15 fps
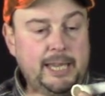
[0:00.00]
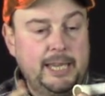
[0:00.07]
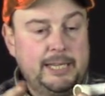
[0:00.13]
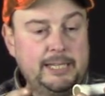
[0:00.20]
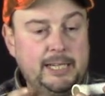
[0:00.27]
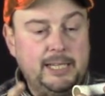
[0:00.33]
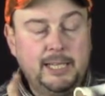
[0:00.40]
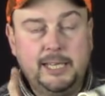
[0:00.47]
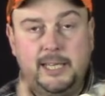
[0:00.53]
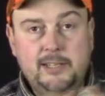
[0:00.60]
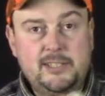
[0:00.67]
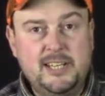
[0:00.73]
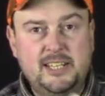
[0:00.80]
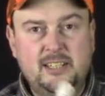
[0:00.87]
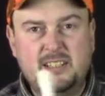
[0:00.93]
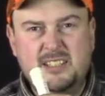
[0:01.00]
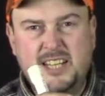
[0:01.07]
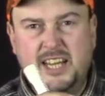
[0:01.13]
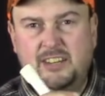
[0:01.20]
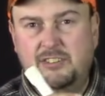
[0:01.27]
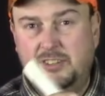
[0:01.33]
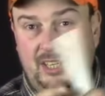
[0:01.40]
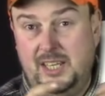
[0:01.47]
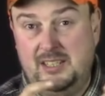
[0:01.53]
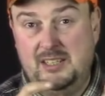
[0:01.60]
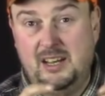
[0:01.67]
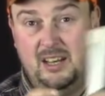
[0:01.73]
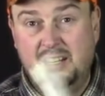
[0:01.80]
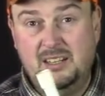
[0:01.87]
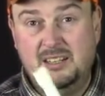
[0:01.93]
And like I said, there's actually a
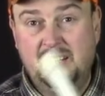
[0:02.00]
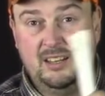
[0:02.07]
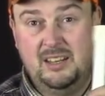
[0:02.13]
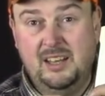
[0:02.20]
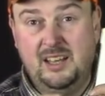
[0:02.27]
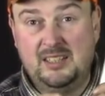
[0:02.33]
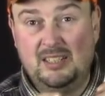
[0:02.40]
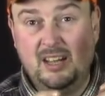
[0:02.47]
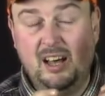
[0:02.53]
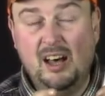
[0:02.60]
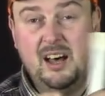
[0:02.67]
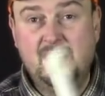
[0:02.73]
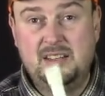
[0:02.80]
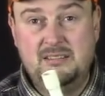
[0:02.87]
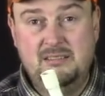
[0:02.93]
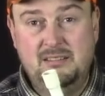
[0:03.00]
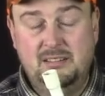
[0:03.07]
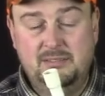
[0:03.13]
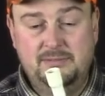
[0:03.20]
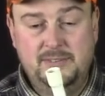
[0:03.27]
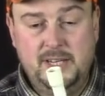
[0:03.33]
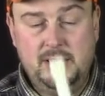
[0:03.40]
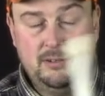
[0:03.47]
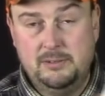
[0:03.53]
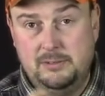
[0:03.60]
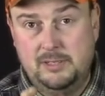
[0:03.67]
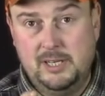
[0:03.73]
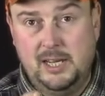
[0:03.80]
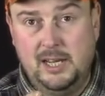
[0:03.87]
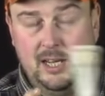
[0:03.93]
ton of
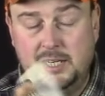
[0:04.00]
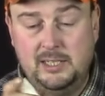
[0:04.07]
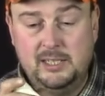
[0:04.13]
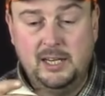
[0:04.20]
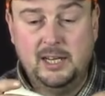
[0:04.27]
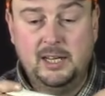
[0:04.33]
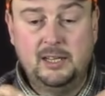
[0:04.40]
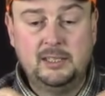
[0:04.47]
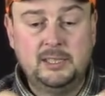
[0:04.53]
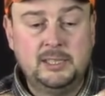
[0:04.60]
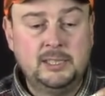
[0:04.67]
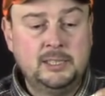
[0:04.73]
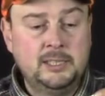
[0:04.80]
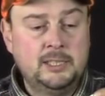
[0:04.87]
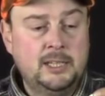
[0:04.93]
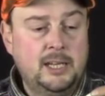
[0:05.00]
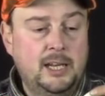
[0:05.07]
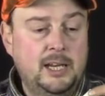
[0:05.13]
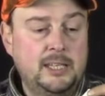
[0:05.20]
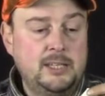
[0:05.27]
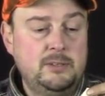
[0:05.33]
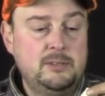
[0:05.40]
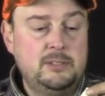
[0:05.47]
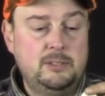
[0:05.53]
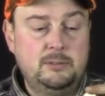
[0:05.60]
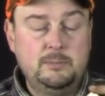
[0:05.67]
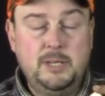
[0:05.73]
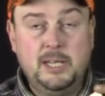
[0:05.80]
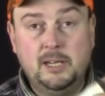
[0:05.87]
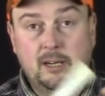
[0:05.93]
videos on
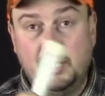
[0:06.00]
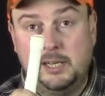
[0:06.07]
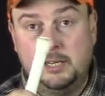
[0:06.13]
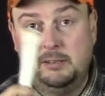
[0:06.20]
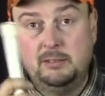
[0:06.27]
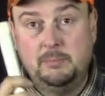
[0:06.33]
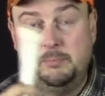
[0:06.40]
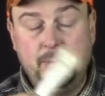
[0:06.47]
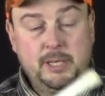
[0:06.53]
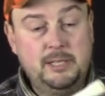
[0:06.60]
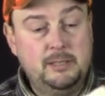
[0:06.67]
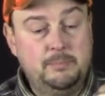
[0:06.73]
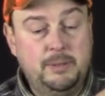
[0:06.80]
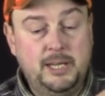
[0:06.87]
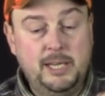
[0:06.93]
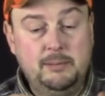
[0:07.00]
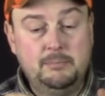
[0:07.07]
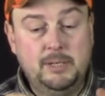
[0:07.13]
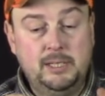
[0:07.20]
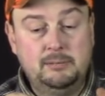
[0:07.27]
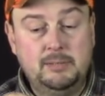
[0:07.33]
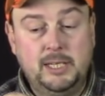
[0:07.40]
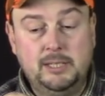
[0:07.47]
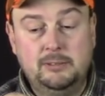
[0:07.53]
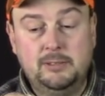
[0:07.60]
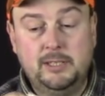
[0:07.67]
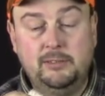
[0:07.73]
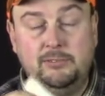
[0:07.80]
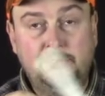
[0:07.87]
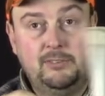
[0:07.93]
YouTube here on how to bend the pipe, but I
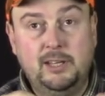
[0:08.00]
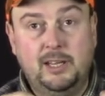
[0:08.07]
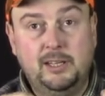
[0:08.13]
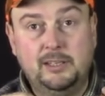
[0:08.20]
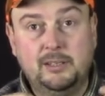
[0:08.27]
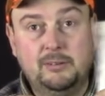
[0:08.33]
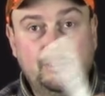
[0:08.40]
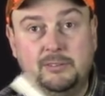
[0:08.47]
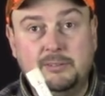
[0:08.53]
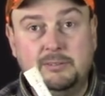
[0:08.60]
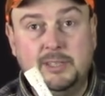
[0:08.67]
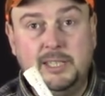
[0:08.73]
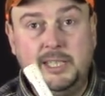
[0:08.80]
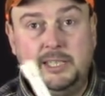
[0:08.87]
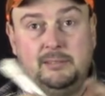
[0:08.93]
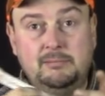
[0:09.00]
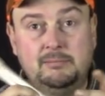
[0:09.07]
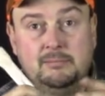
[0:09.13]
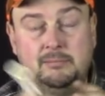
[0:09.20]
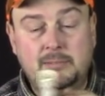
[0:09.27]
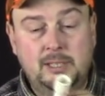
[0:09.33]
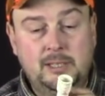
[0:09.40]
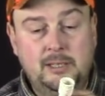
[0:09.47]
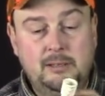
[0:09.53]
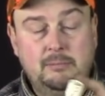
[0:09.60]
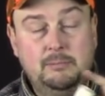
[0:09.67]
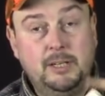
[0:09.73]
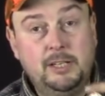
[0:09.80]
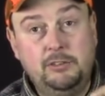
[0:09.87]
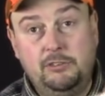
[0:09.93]
noticed there wasn't really
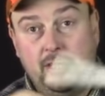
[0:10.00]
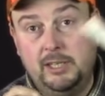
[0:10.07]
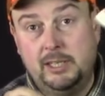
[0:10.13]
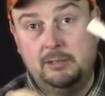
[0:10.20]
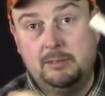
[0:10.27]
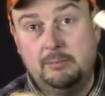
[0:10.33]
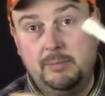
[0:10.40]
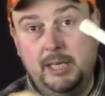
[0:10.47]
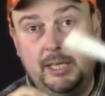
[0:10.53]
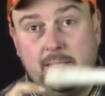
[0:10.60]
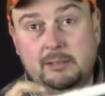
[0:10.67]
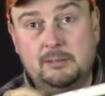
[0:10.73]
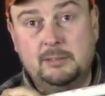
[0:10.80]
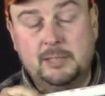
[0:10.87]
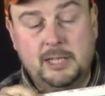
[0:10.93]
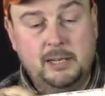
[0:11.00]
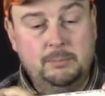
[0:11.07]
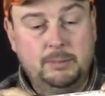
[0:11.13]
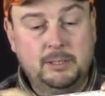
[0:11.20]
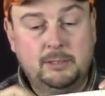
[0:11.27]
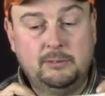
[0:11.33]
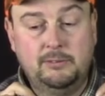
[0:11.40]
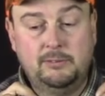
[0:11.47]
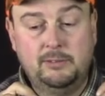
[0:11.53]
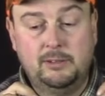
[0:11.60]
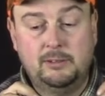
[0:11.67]
much on how to make your own couplers.